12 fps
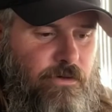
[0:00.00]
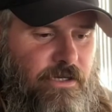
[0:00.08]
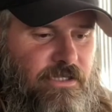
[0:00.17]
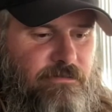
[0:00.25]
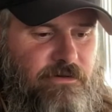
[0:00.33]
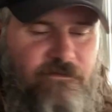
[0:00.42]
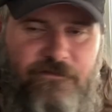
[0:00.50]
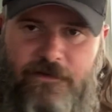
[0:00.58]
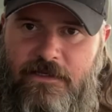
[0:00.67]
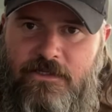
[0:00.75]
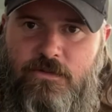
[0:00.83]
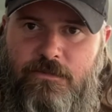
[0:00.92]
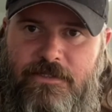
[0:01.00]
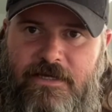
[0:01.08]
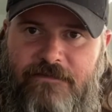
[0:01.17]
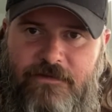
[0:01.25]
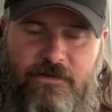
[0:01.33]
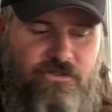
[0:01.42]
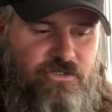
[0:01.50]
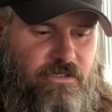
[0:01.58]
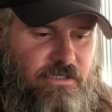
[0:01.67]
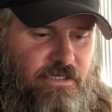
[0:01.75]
We'll get some good footage. We'll put that footage on